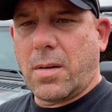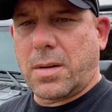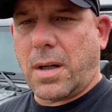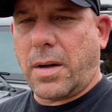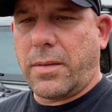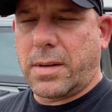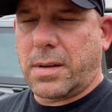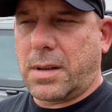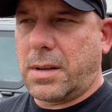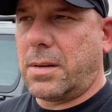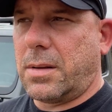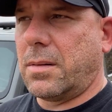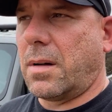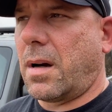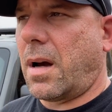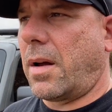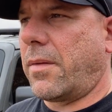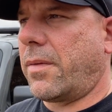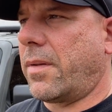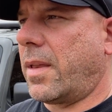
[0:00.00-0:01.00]
It's obviously too
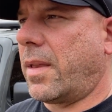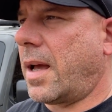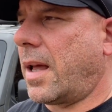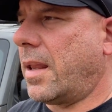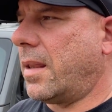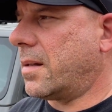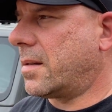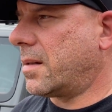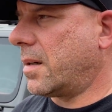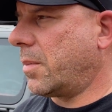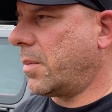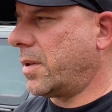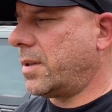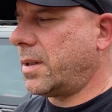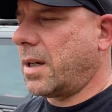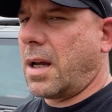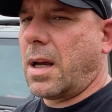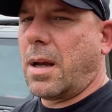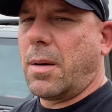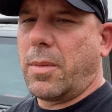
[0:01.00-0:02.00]
hot for that in the
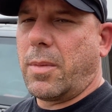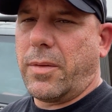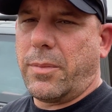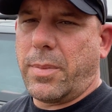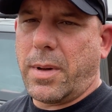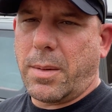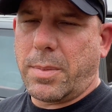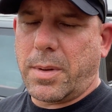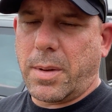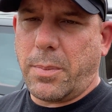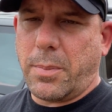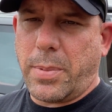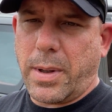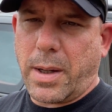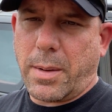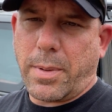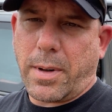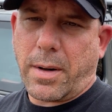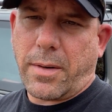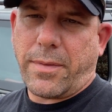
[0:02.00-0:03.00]
summertime. We've been up to
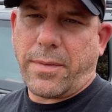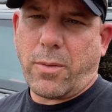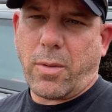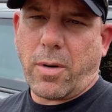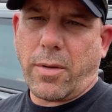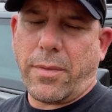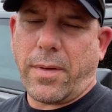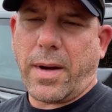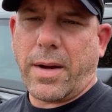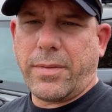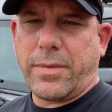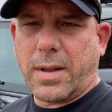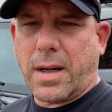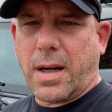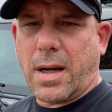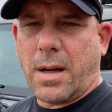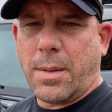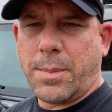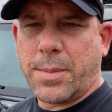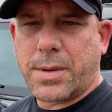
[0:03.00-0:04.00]
Big Bear 4 or 5
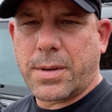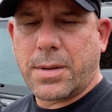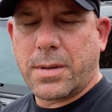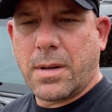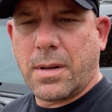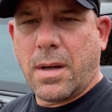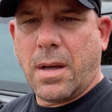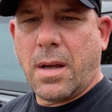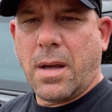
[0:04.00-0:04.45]
times.